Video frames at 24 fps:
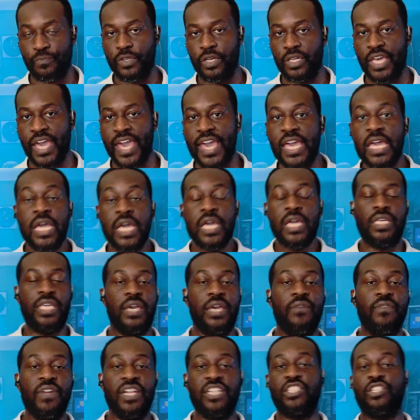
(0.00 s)
Give and it shall be
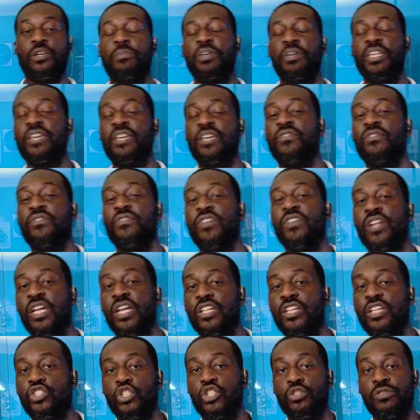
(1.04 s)
given unto you is a system.
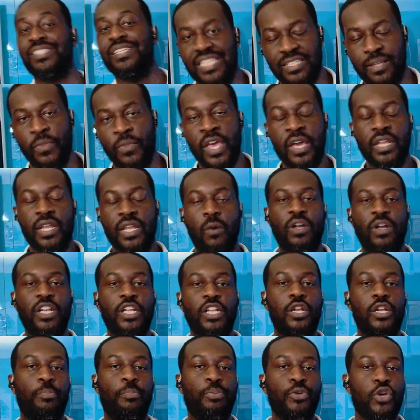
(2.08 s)
Now, one of the beautiful
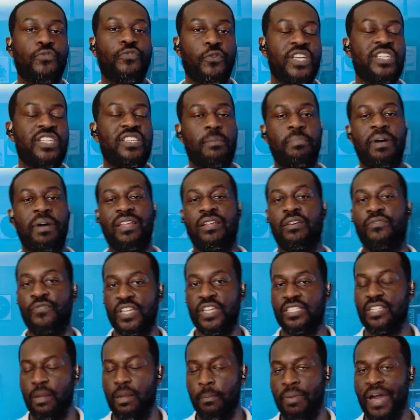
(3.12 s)
things about the things in the
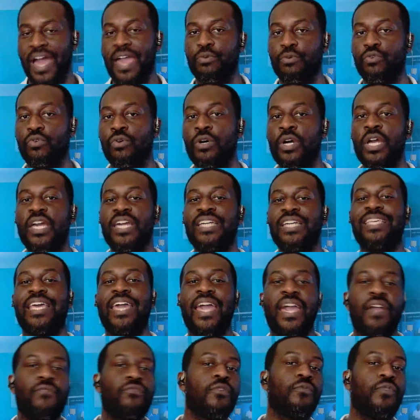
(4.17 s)
Bible is everything
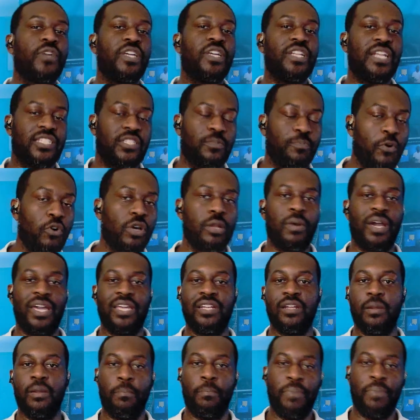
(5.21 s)
that's spoken about in the Bible
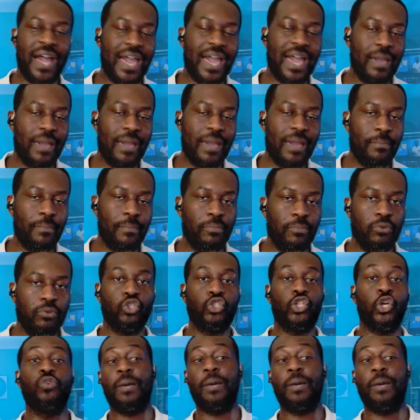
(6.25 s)
shows up in nature.